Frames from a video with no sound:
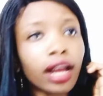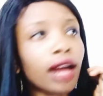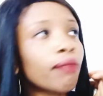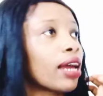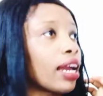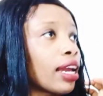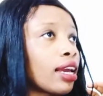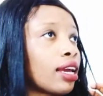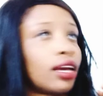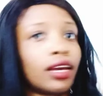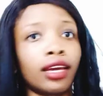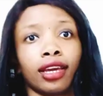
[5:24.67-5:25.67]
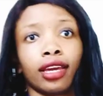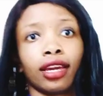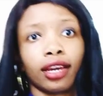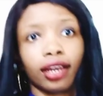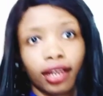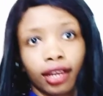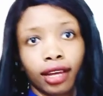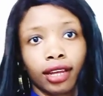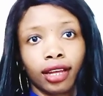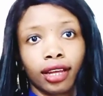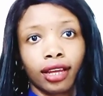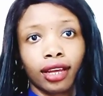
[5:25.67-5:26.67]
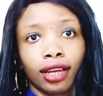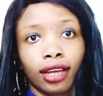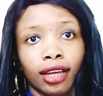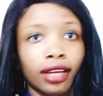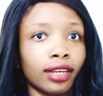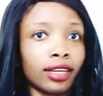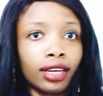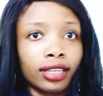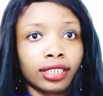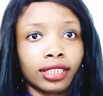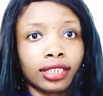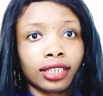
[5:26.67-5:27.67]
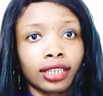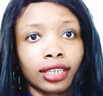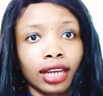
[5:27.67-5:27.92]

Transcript: I'm like, yeah, yes,